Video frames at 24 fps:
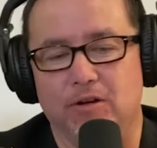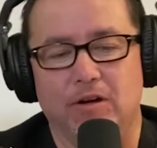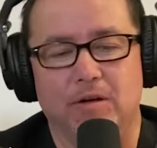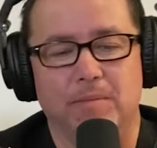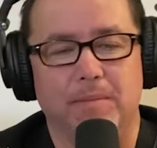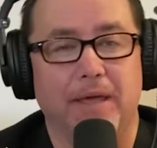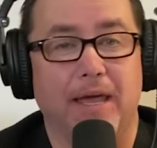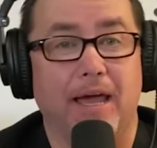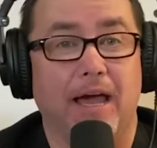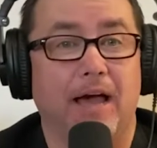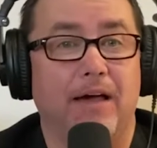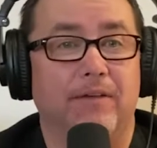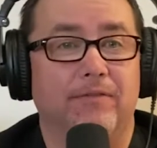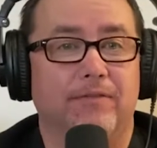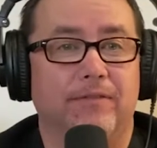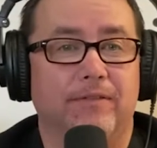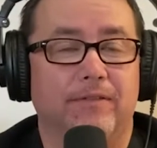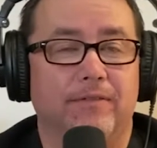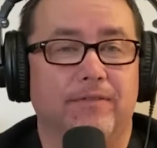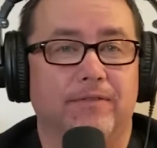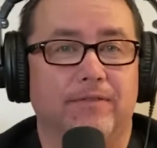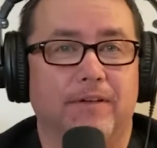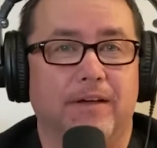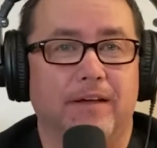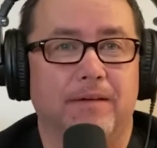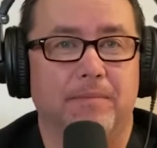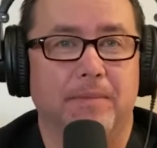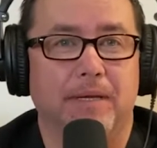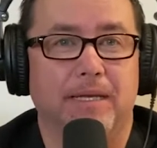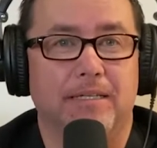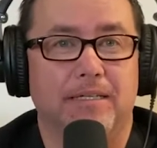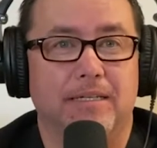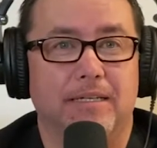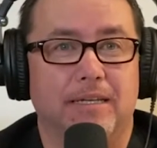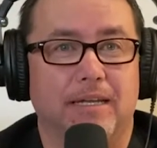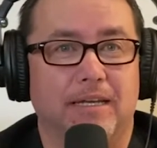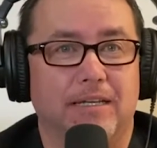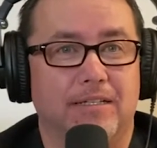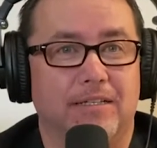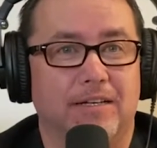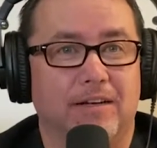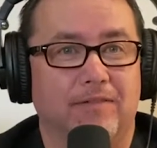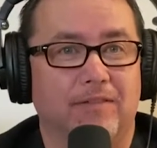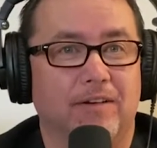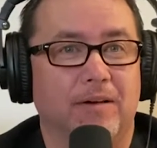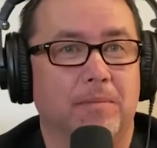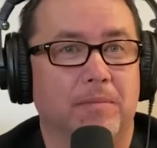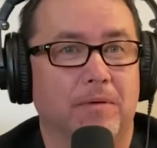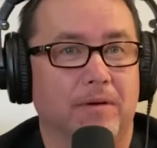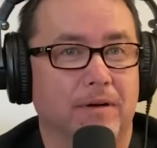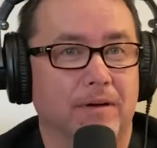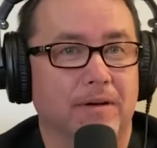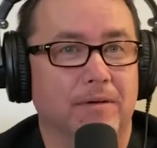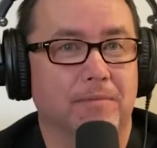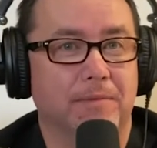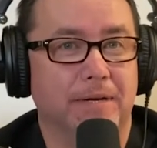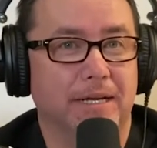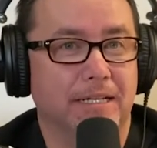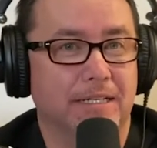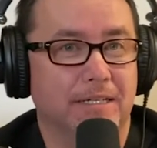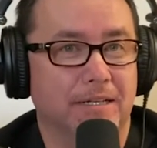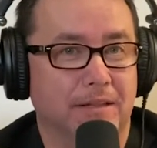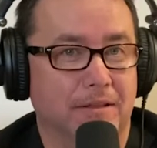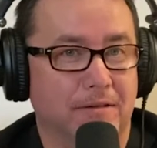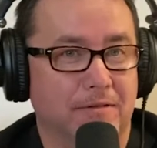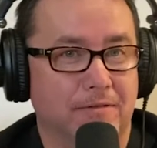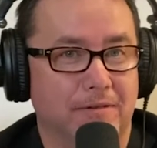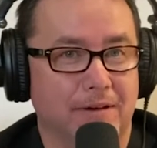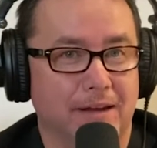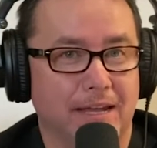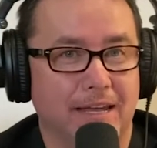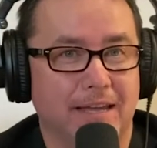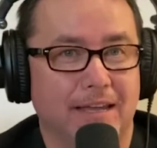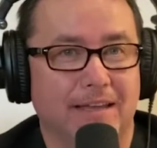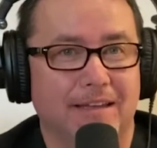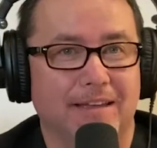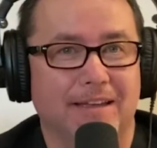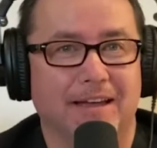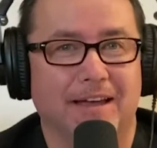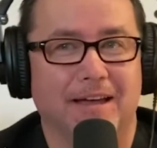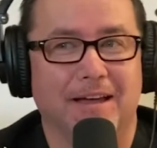behalf of Métis Nation of Alberta, Region 3,